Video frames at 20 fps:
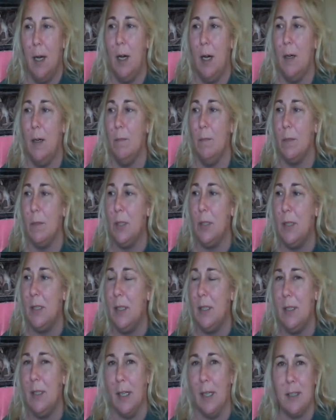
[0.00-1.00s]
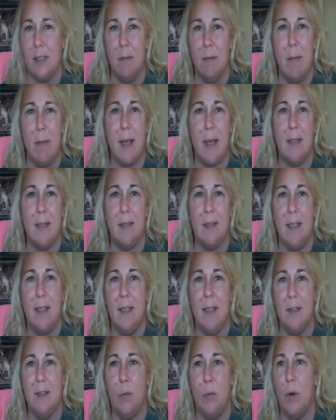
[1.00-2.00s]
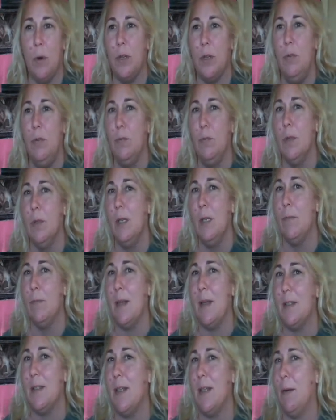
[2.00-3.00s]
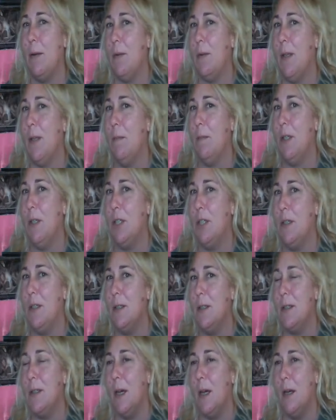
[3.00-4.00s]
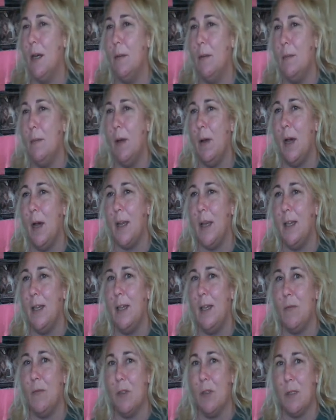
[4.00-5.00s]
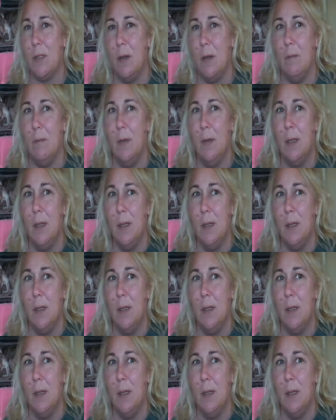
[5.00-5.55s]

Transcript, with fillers: Um, get some magazines where you really resonate with images. Um, I can give you some